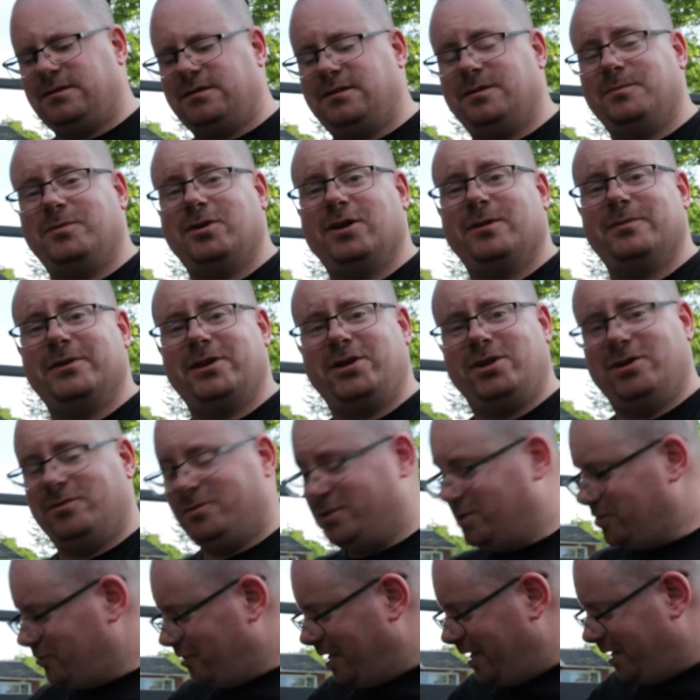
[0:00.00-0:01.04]
the barbecue
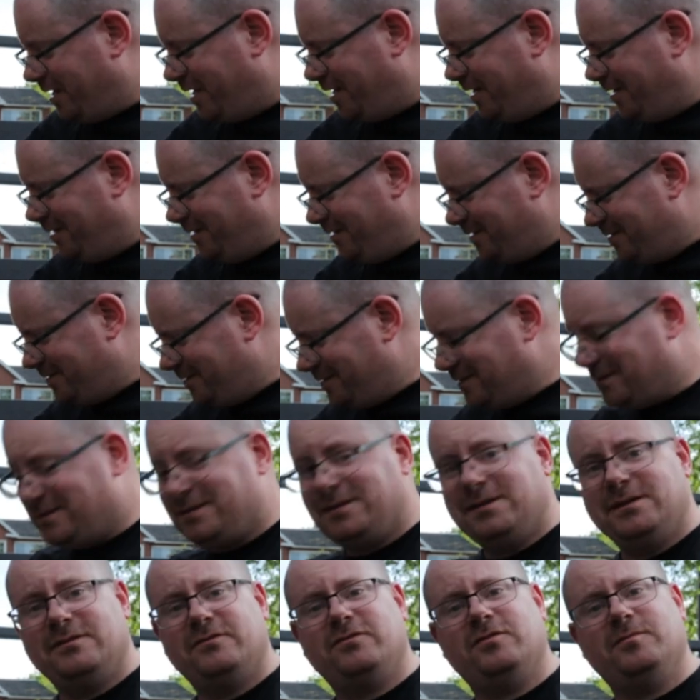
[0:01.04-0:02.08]
is ready
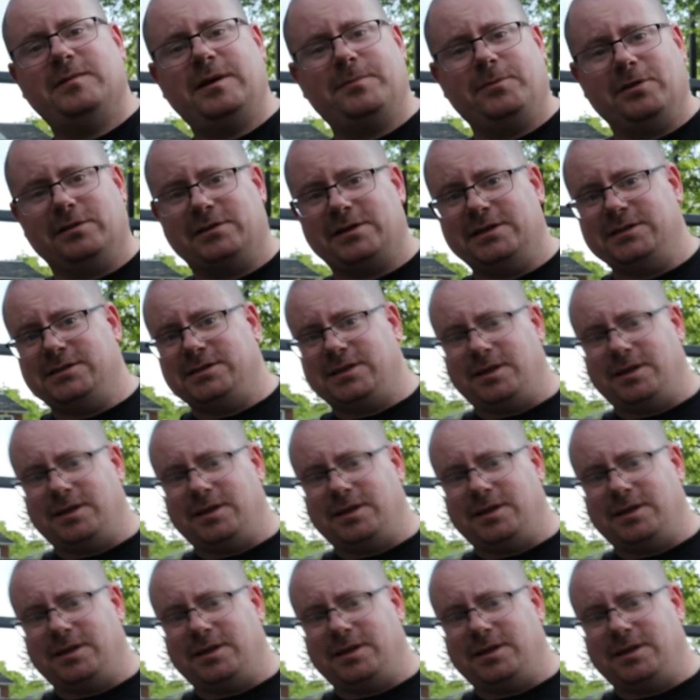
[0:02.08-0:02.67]
for my birthday